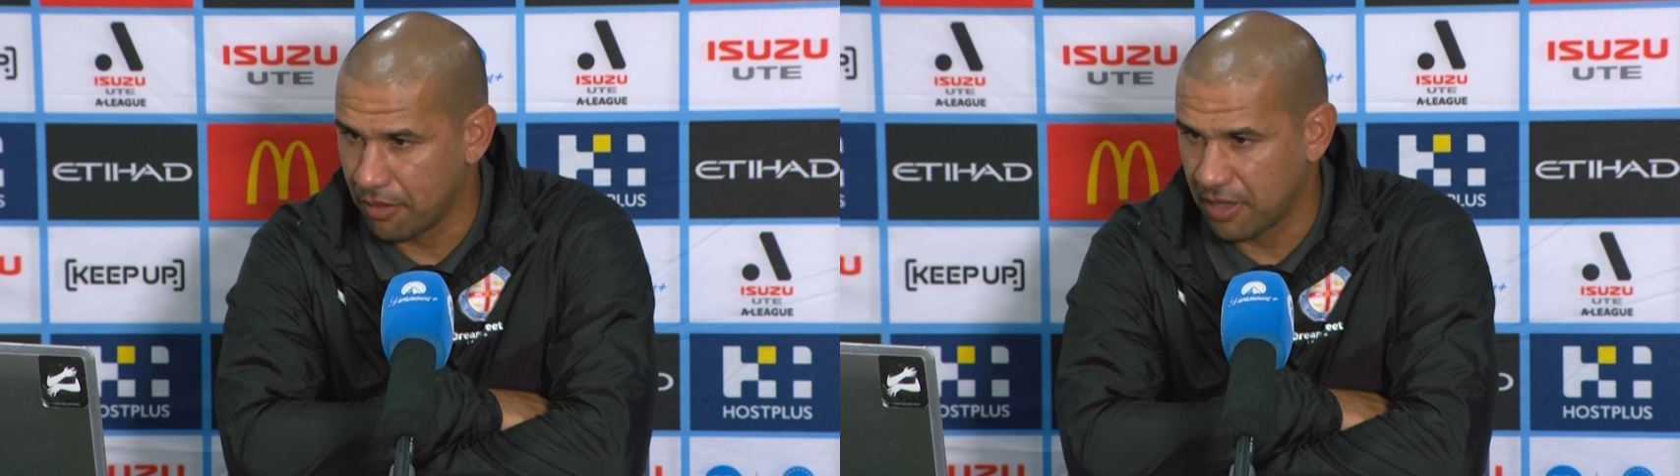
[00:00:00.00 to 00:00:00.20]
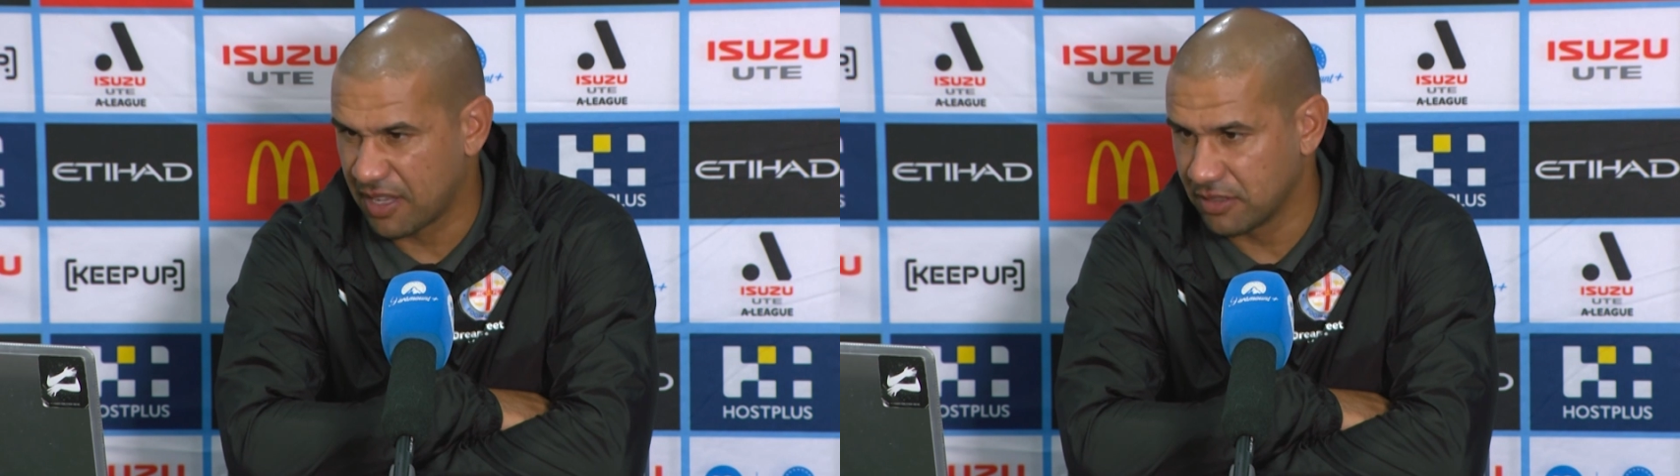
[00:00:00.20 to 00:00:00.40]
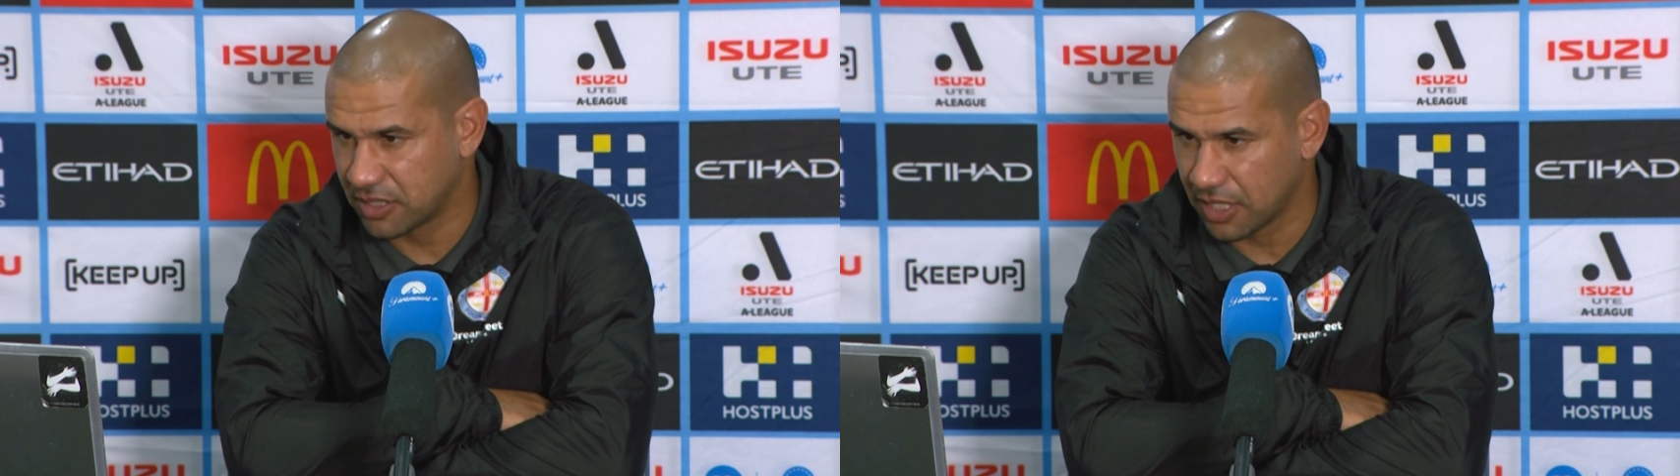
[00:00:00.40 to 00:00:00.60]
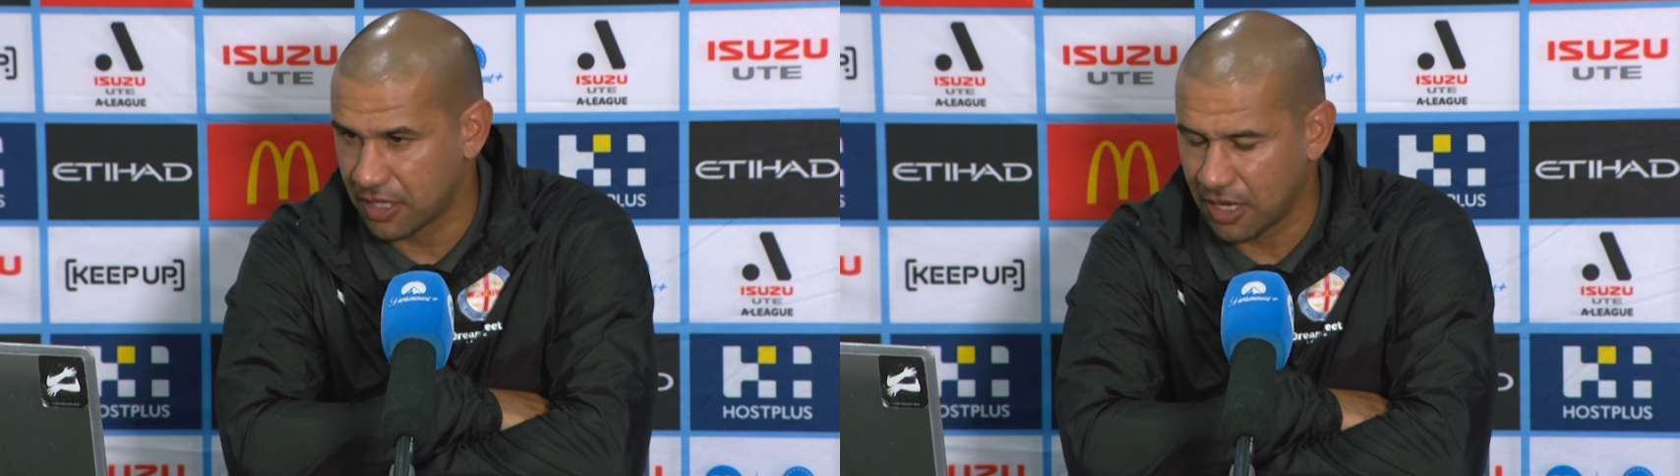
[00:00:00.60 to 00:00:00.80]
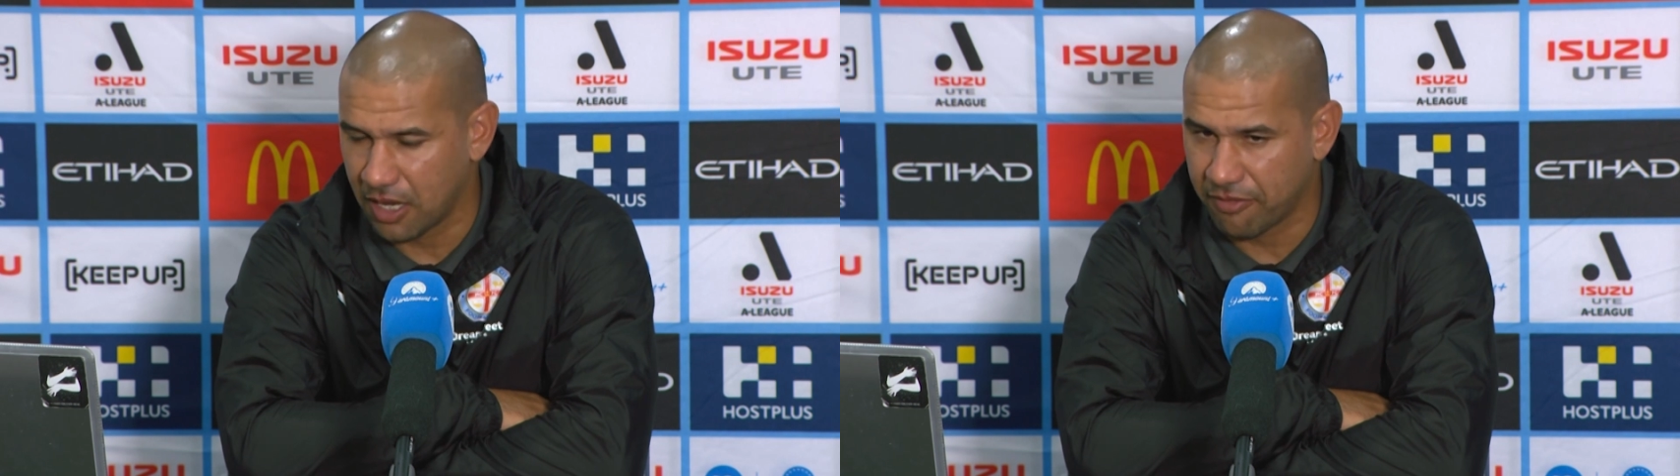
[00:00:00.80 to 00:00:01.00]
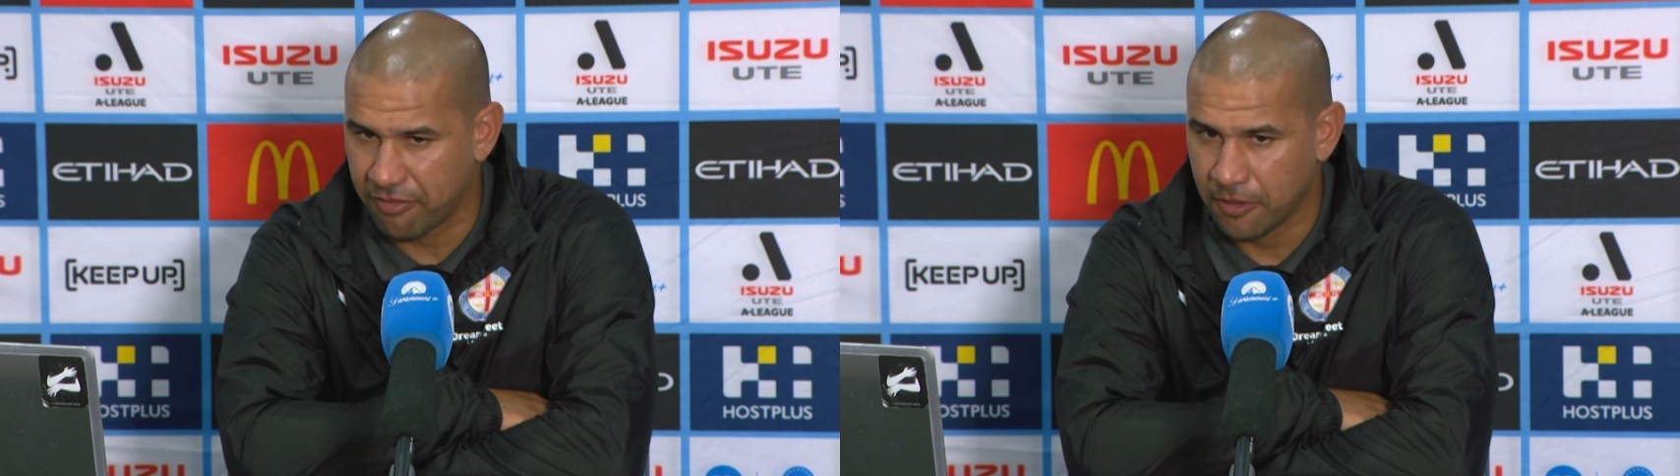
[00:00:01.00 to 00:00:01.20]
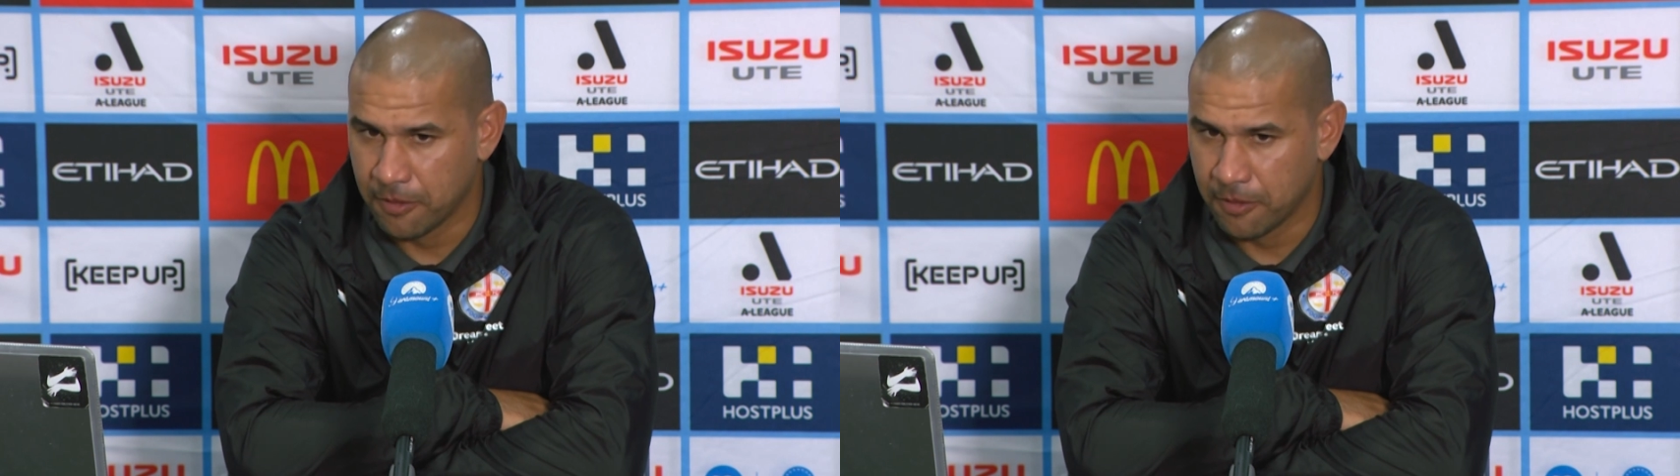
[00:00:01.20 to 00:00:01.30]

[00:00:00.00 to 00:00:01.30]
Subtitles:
Again, second half,